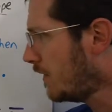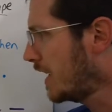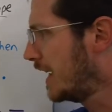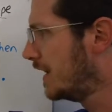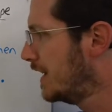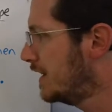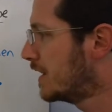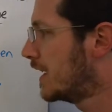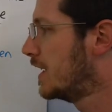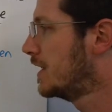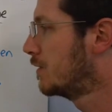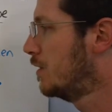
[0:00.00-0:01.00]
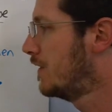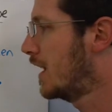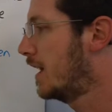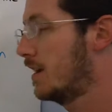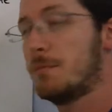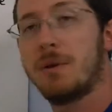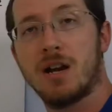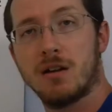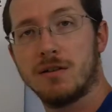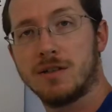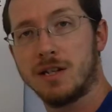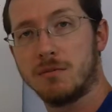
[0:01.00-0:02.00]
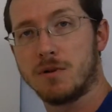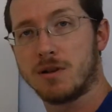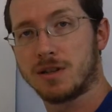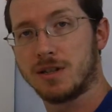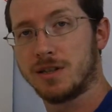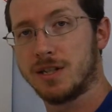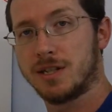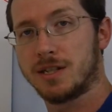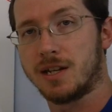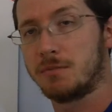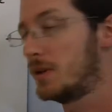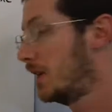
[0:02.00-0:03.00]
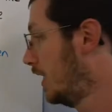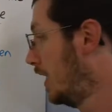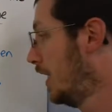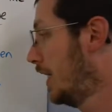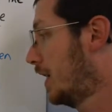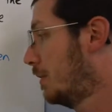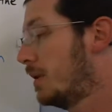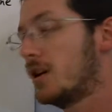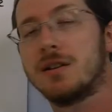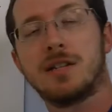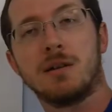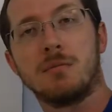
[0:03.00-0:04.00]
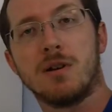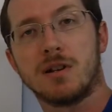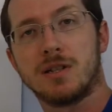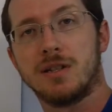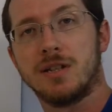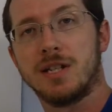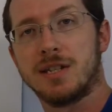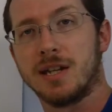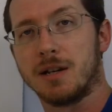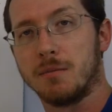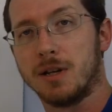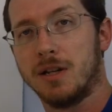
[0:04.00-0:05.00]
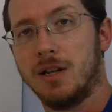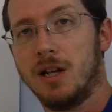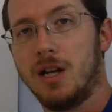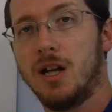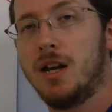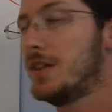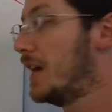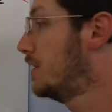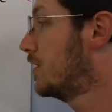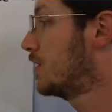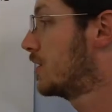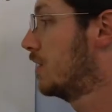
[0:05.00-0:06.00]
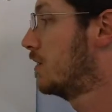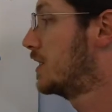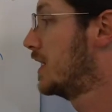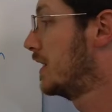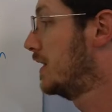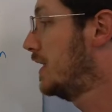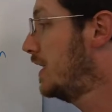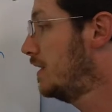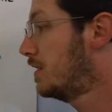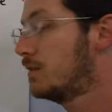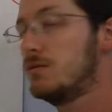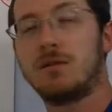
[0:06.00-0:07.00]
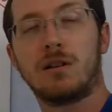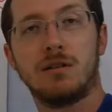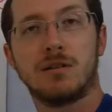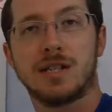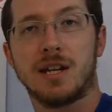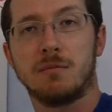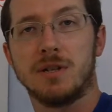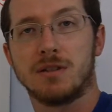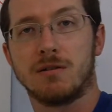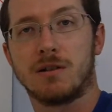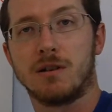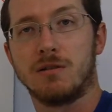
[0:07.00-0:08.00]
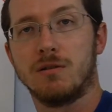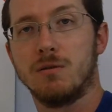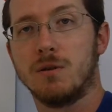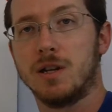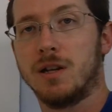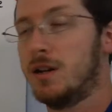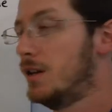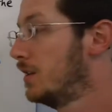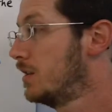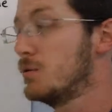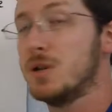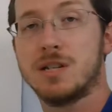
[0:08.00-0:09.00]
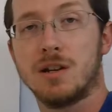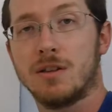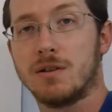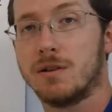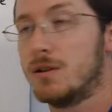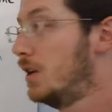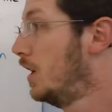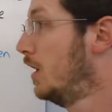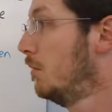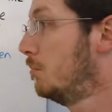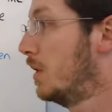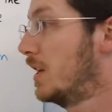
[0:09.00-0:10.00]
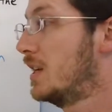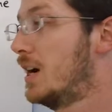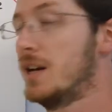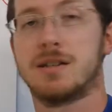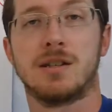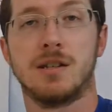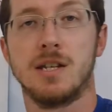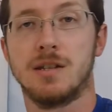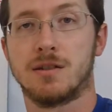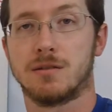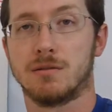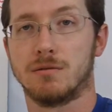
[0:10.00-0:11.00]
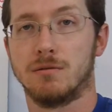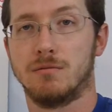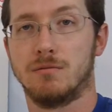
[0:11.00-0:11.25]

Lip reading: In this case, we've got a pair of tick marks on this segment and a pair of tick marks on this segment. That just shows that these two segments are congruent to each other, but not to these two.